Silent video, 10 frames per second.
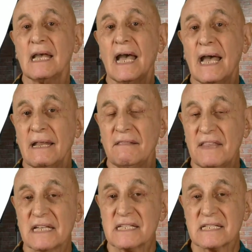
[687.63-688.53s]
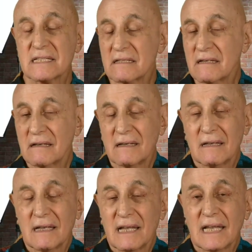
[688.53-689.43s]
And this
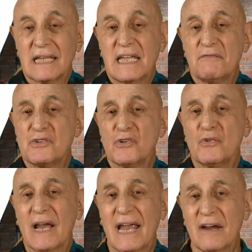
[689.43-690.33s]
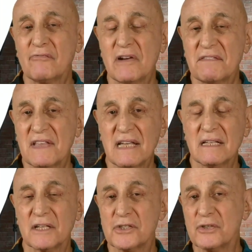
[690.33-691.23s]
gives you everything
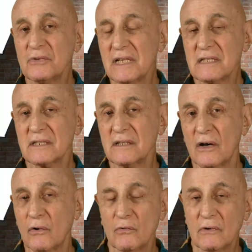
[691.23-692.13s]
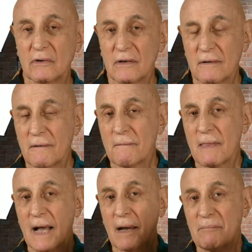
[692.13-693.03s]
that you need to know
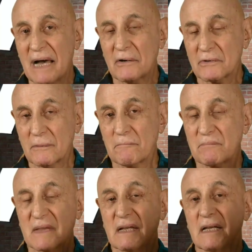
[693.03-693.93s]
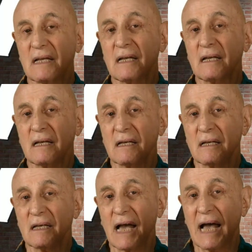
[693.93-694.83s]
about
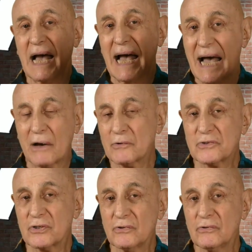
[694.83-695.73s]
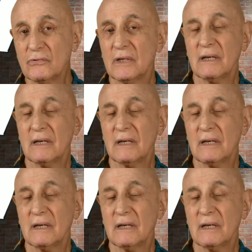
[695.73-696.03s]
how to